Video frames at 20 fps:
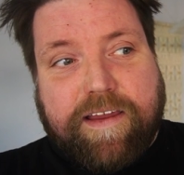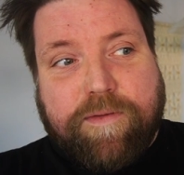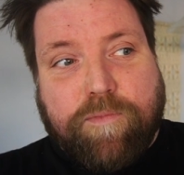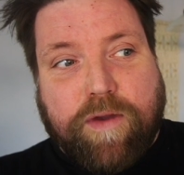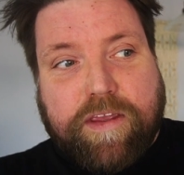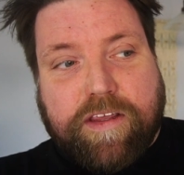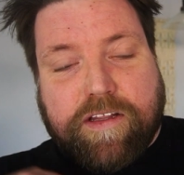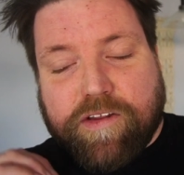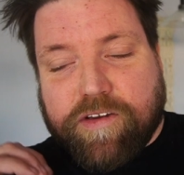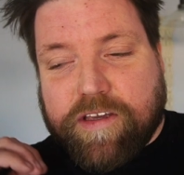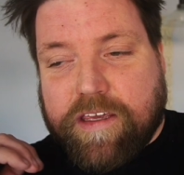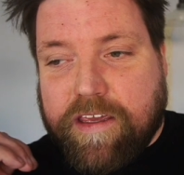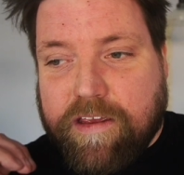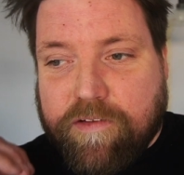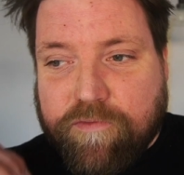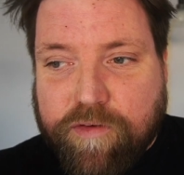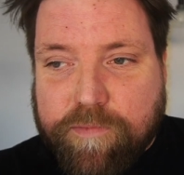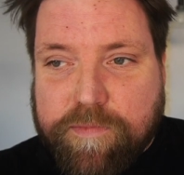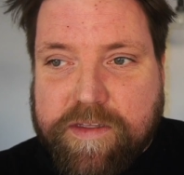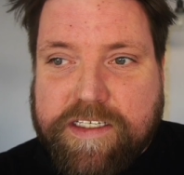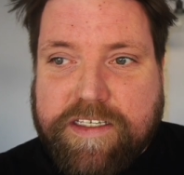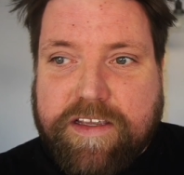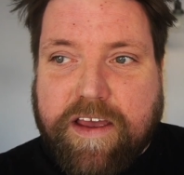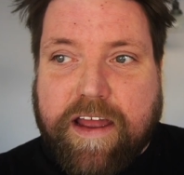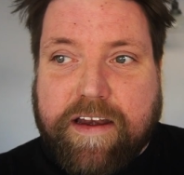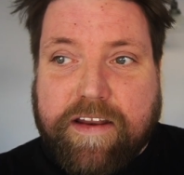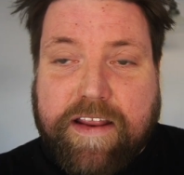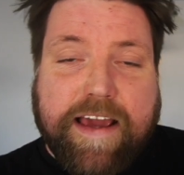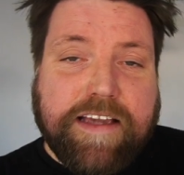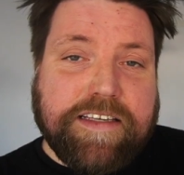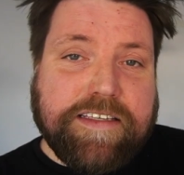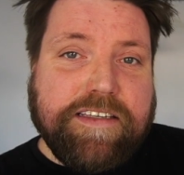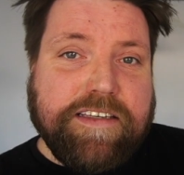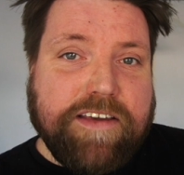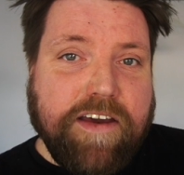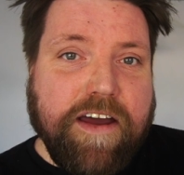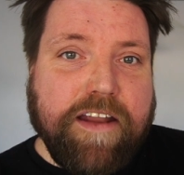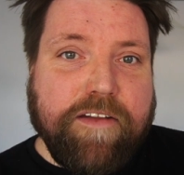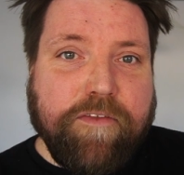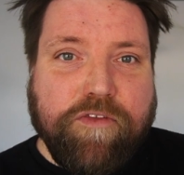when you're looking in from the side, you actually
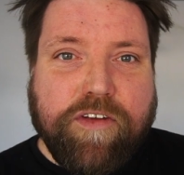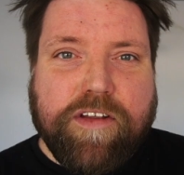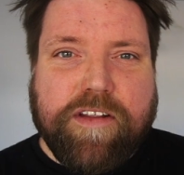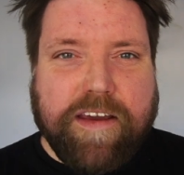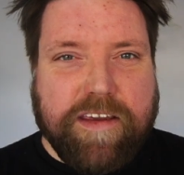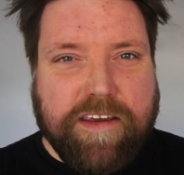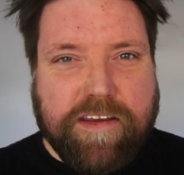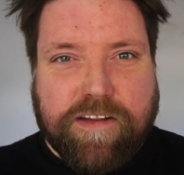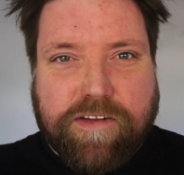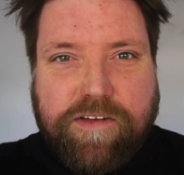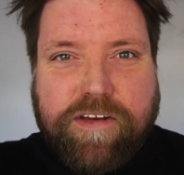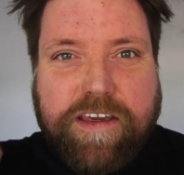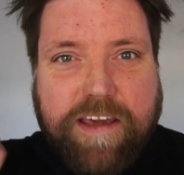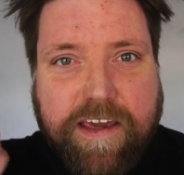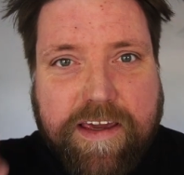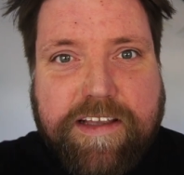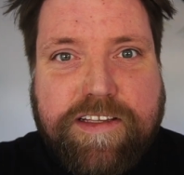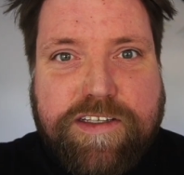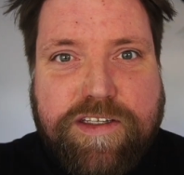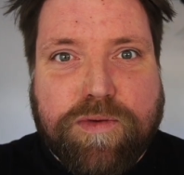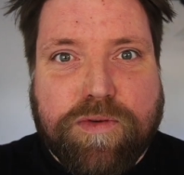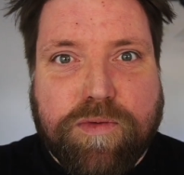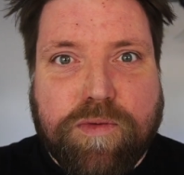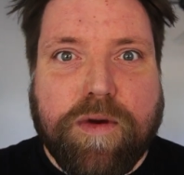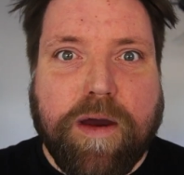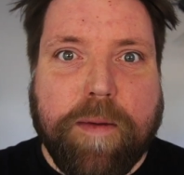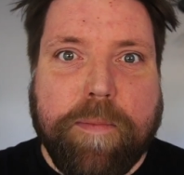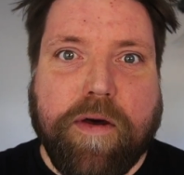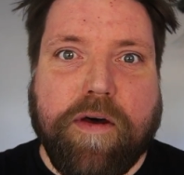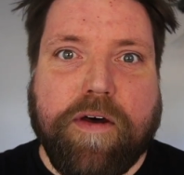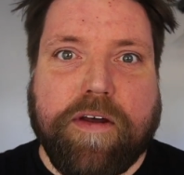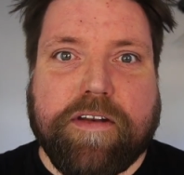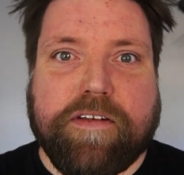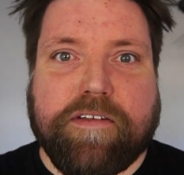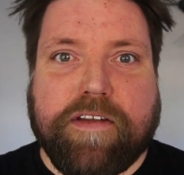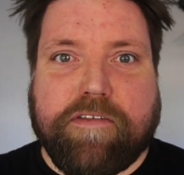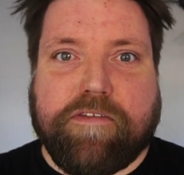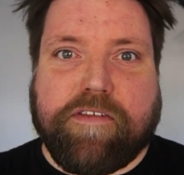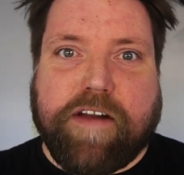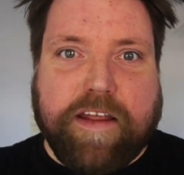kind of feel like you're looking into a
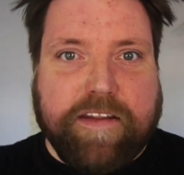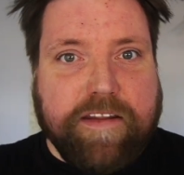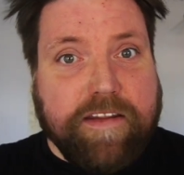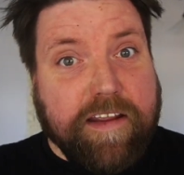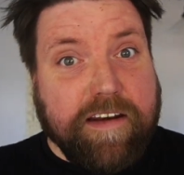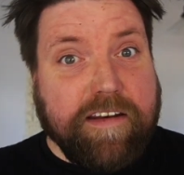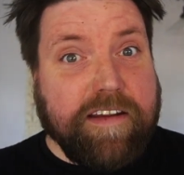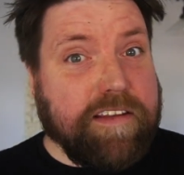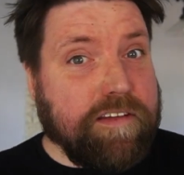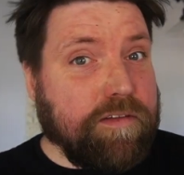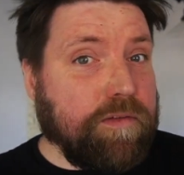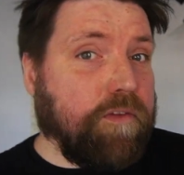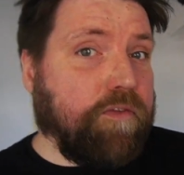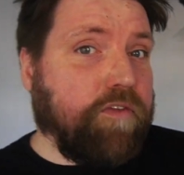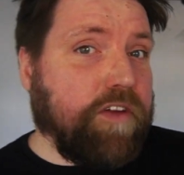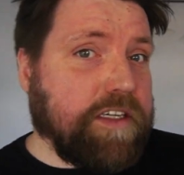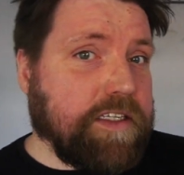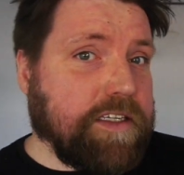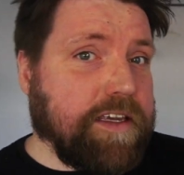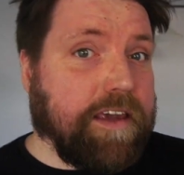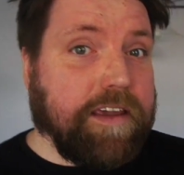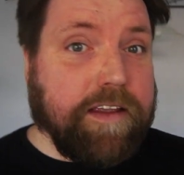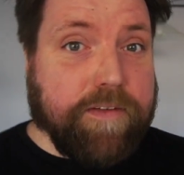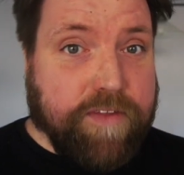pond rather than into a fish tank,